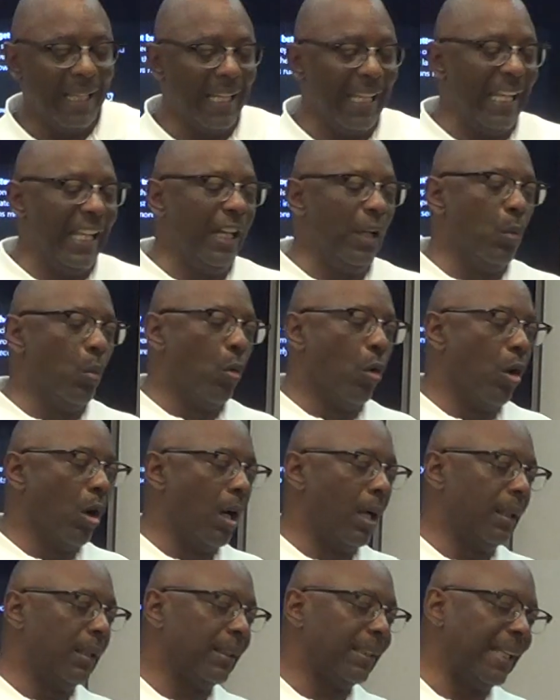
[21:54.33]

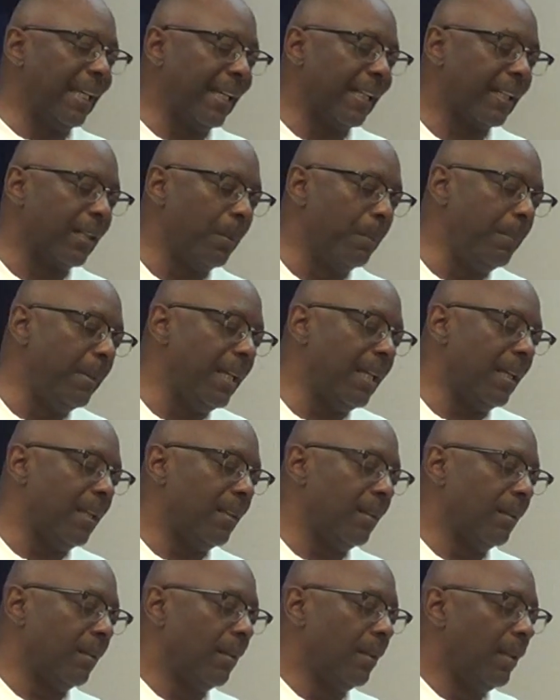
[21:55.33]
Anyone can commit
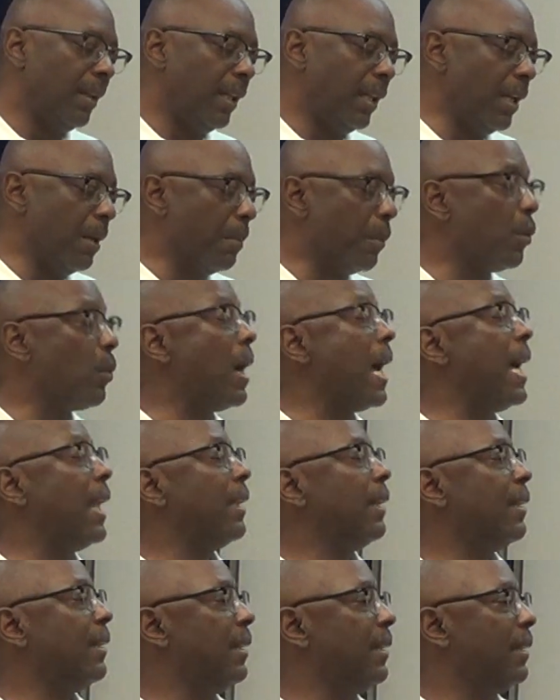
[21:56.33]
immorality.